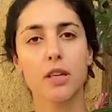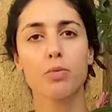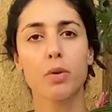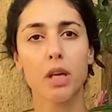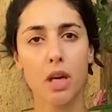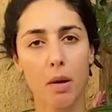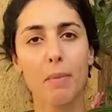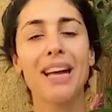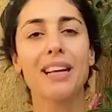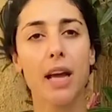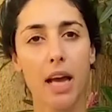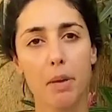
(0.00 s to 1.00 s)
that will come
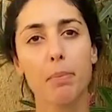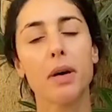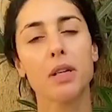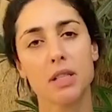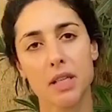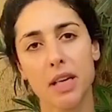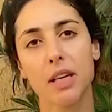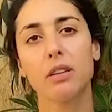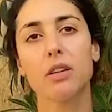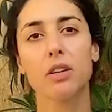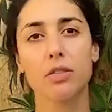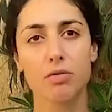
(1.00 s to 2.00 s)
and help us
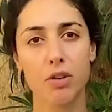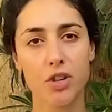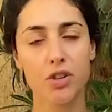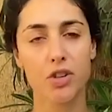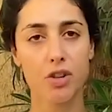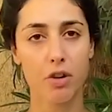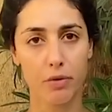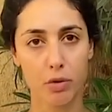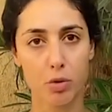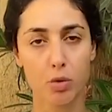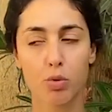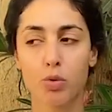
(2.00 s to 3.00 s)
in the construction of the
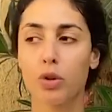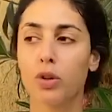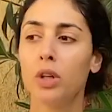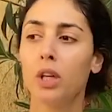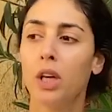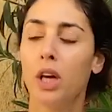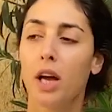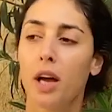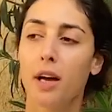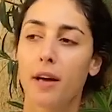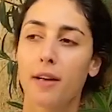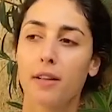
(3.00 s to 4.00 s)
school.
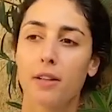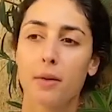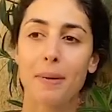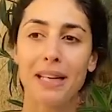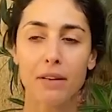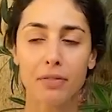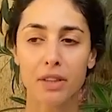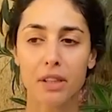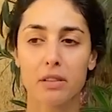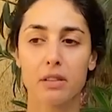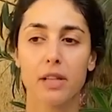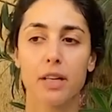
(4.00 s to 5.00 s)
Uh, the benefit
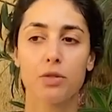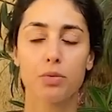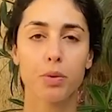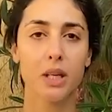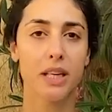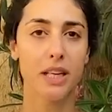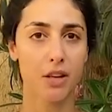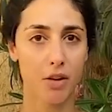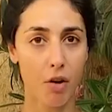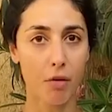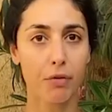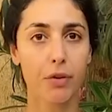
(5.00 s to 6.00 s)
that we can
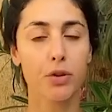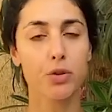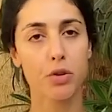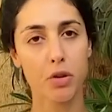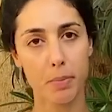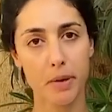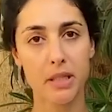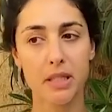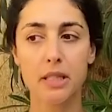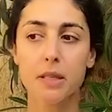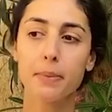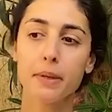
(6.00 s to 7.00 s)
offer to the
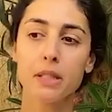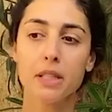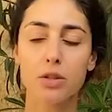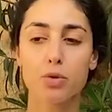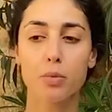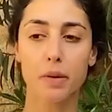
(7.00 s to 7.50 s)
participant is to